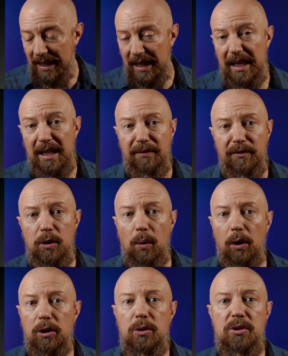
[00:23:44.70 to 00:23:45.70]
If you
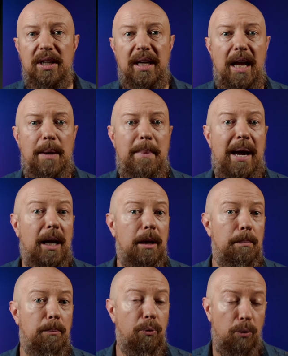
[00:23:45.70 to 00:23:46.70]
are using a Mac
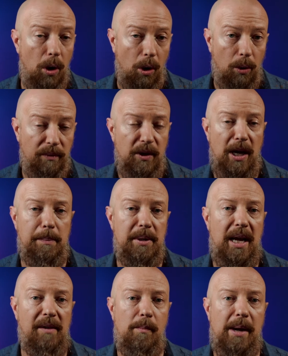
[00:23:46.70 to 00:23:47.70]
Pro, if you happen
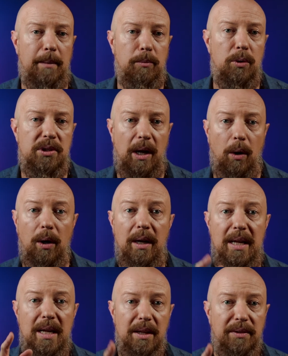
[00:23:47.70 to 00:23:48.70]
to have a Mac Pro Tower,
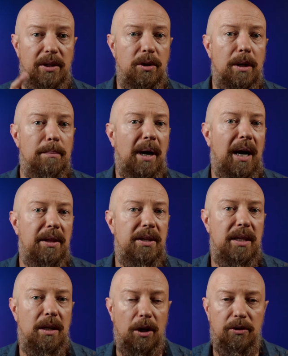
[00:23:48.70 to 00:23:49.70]
then you can buy
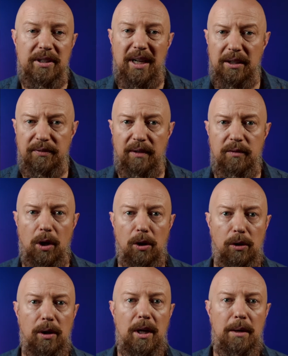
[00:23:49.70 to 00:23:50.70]
the
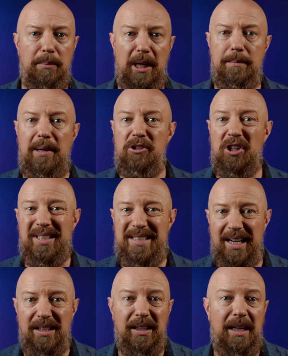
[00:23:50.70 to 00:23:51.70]
$195 Blackmagic
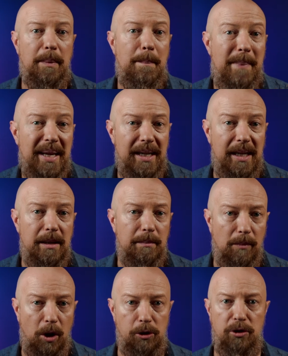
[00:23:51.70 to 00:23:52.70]
DeckLink Mini
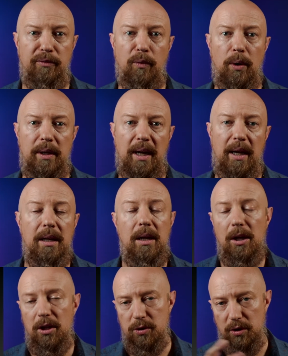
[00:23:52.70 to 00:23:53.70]
Monitor 4K.
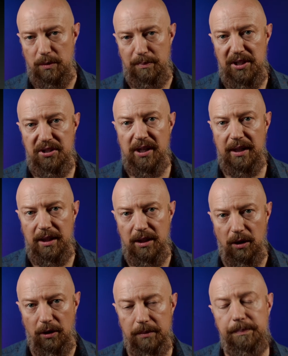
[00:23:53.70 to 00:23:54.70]
So it's a PCIe
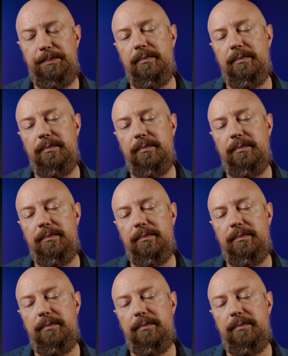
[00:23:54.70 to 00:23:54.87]
card.